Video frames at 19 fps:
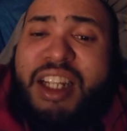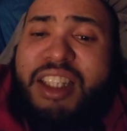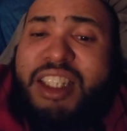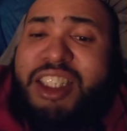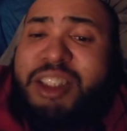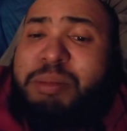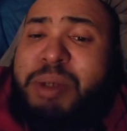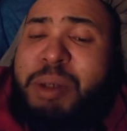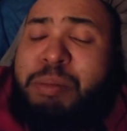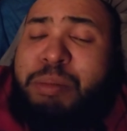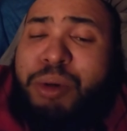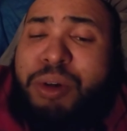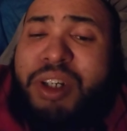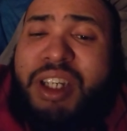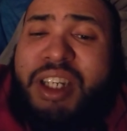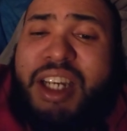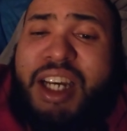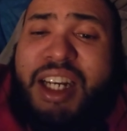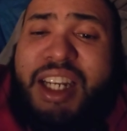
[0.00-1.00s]
these people
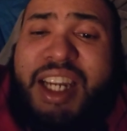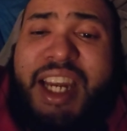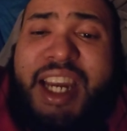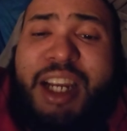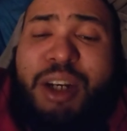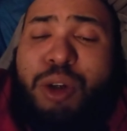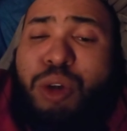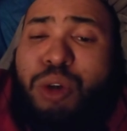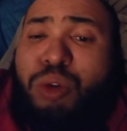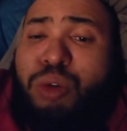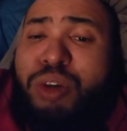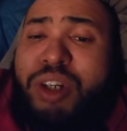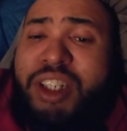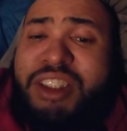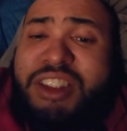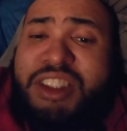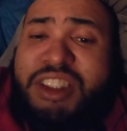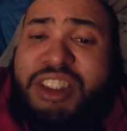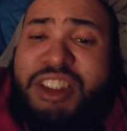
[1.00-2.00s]
cannot handle
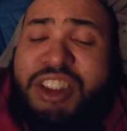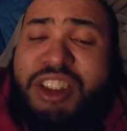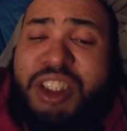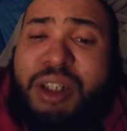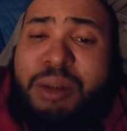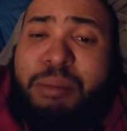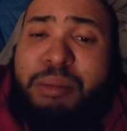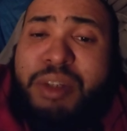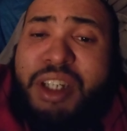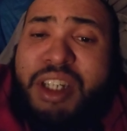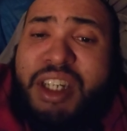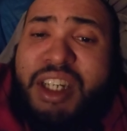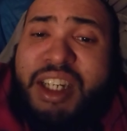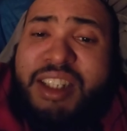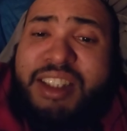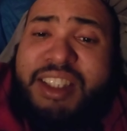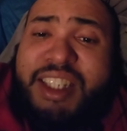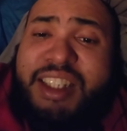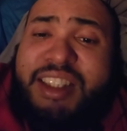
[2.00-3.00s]
criticism.
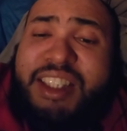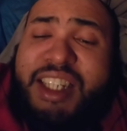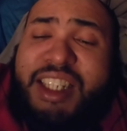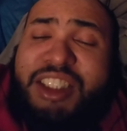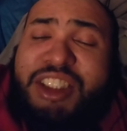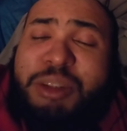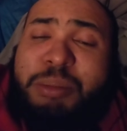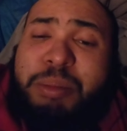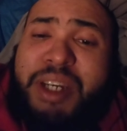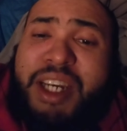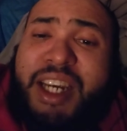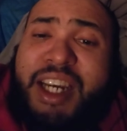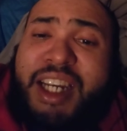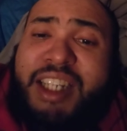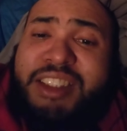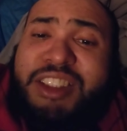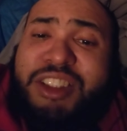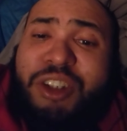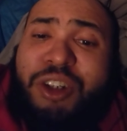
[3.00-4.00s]
They think
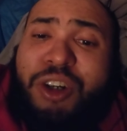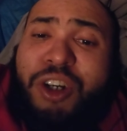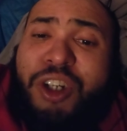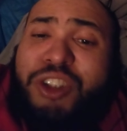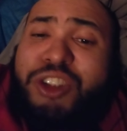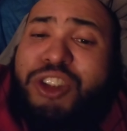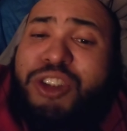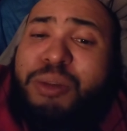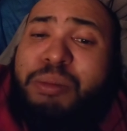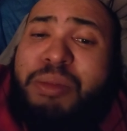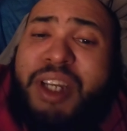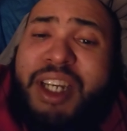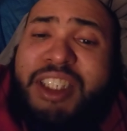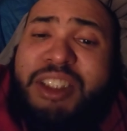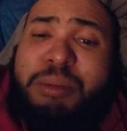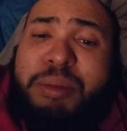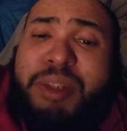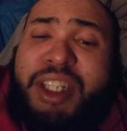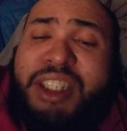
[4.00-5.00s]
Japan's an awesome,
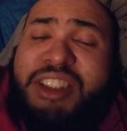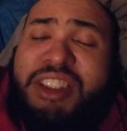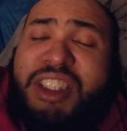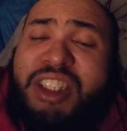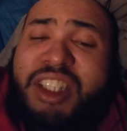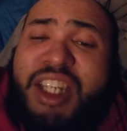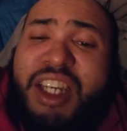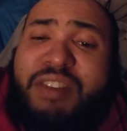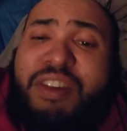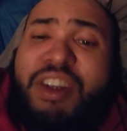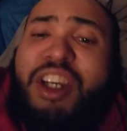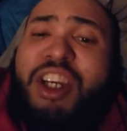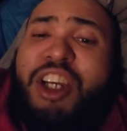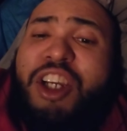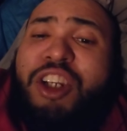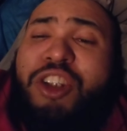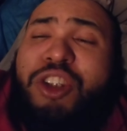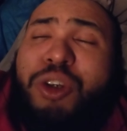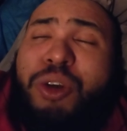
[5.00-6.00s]
nice place to live.
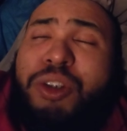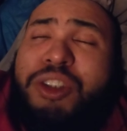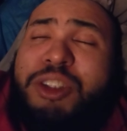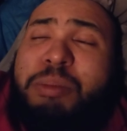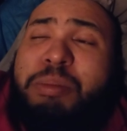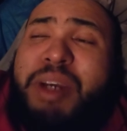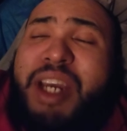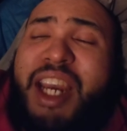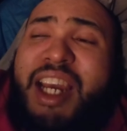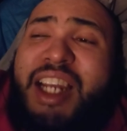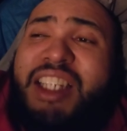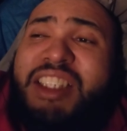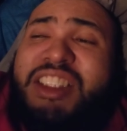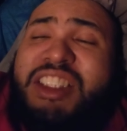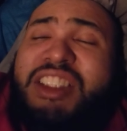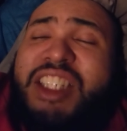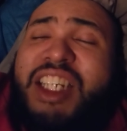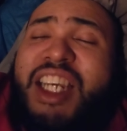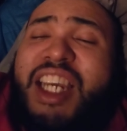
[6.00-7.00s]
Dude, Japan
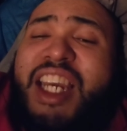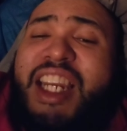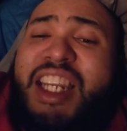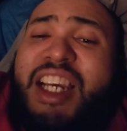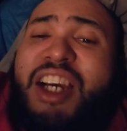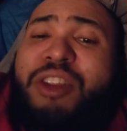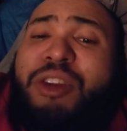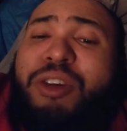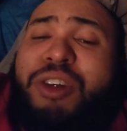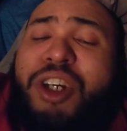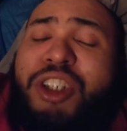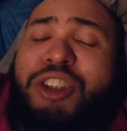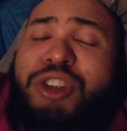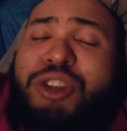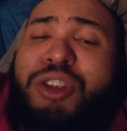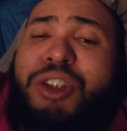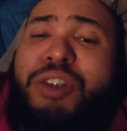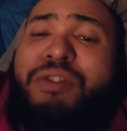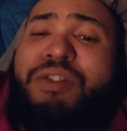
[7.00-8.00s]
is just like any other
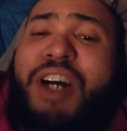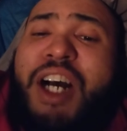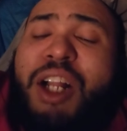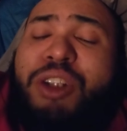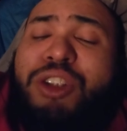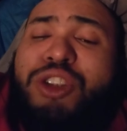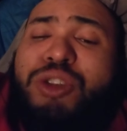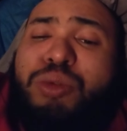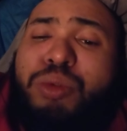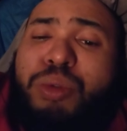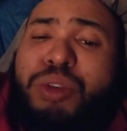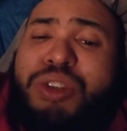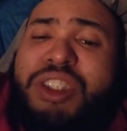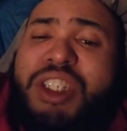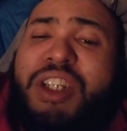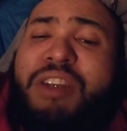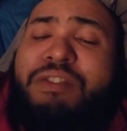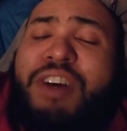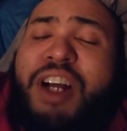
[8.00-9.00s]
country. You follow its
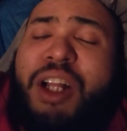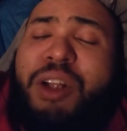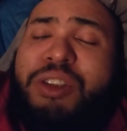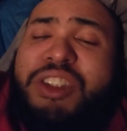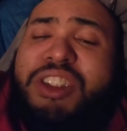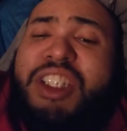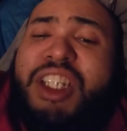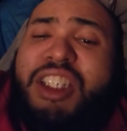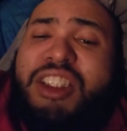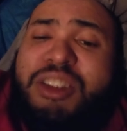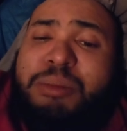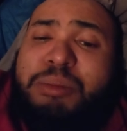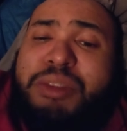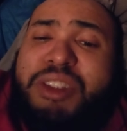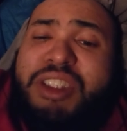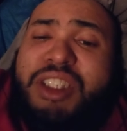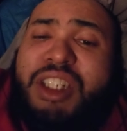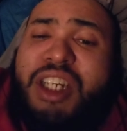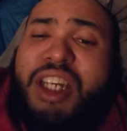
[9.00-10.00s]
rules and you follow its
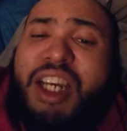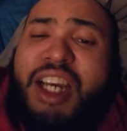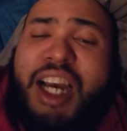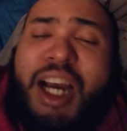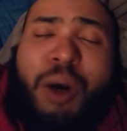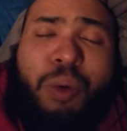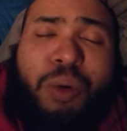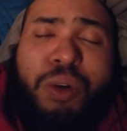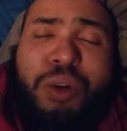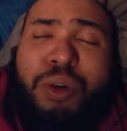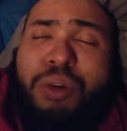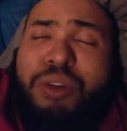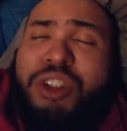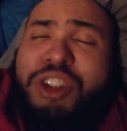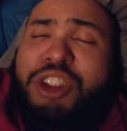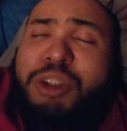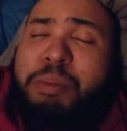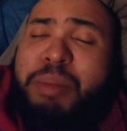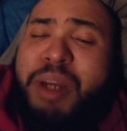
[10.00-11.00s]
customs. I want to go
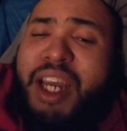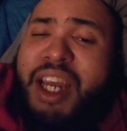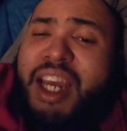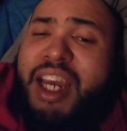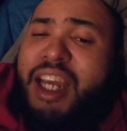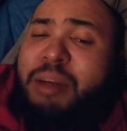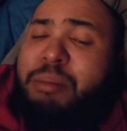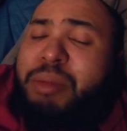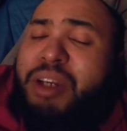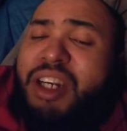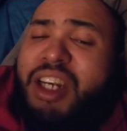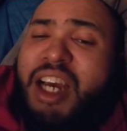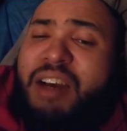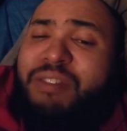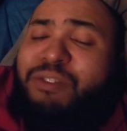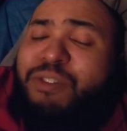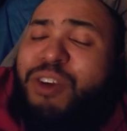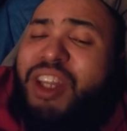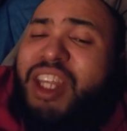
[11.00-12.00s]
to Japan, but
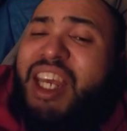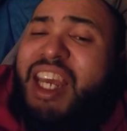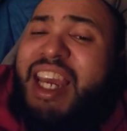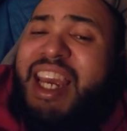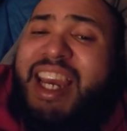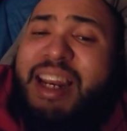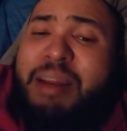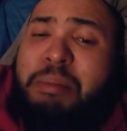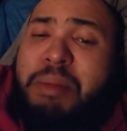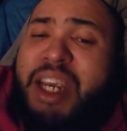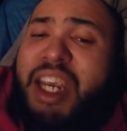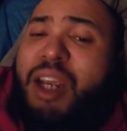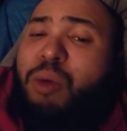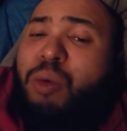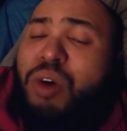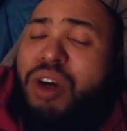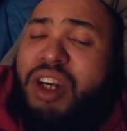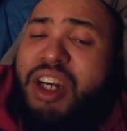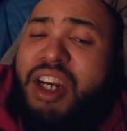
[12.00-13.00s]
not for the anime
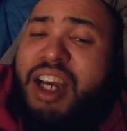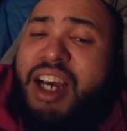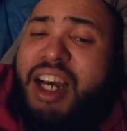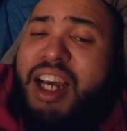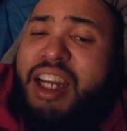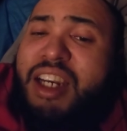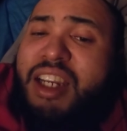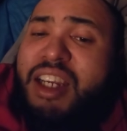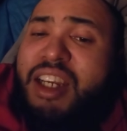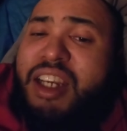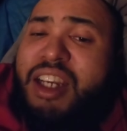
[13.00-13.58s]
and whatnot.